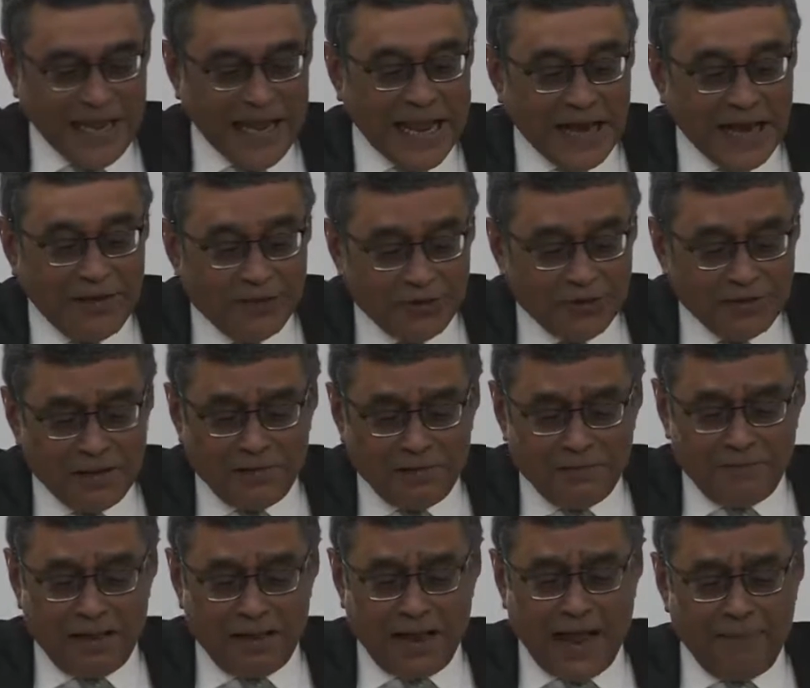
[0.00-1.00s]
it was,
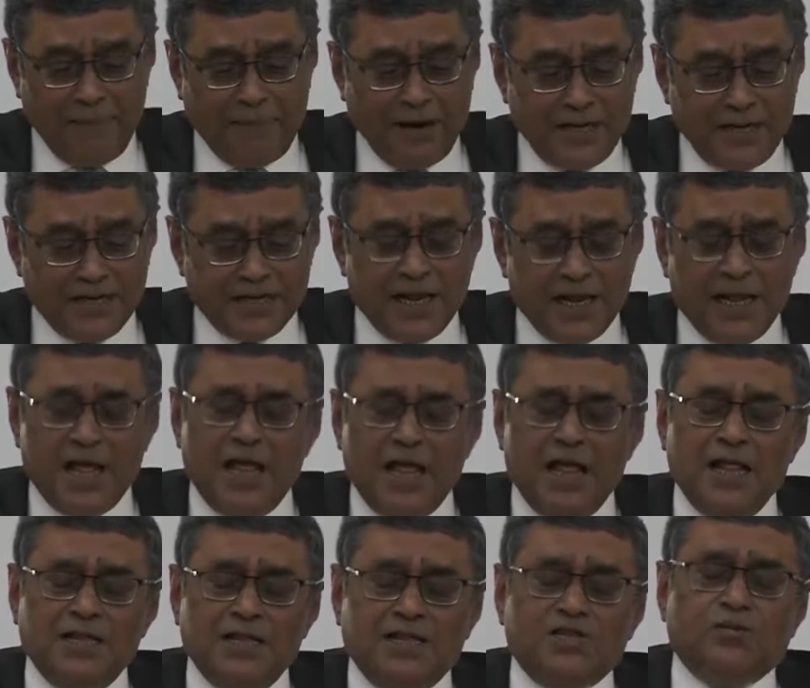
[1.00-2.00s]
but
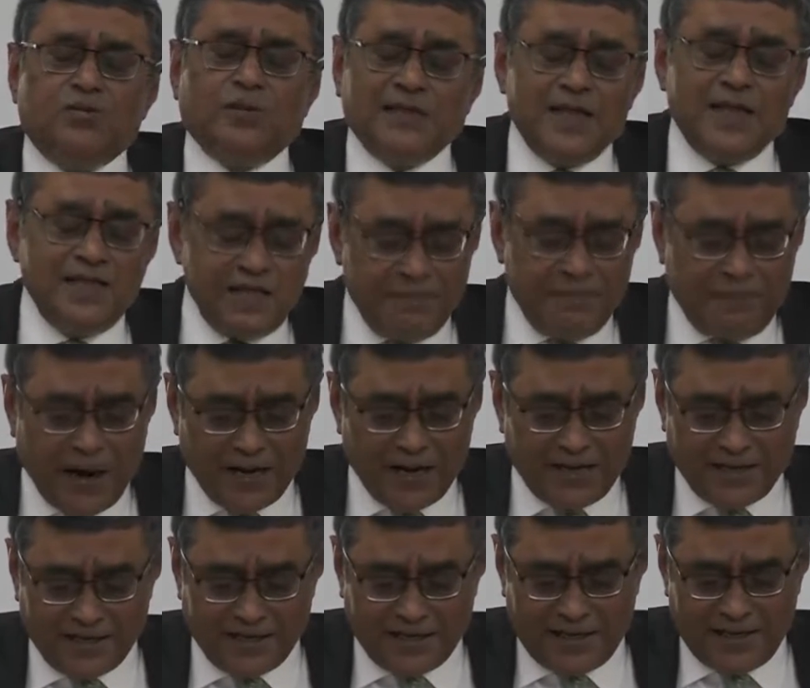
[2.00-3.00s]
the Swatantra
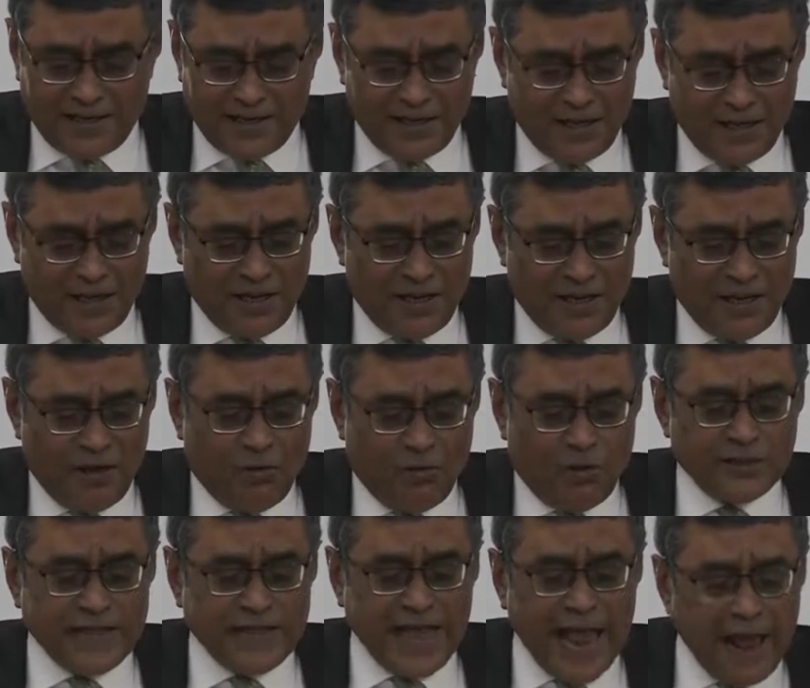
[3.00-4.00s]
Party
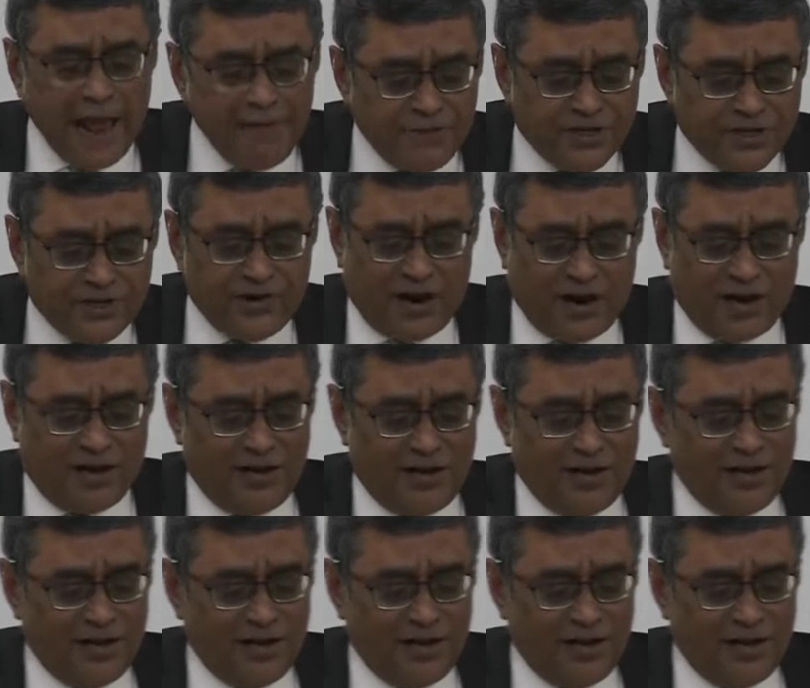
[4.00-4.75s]
was hamstrung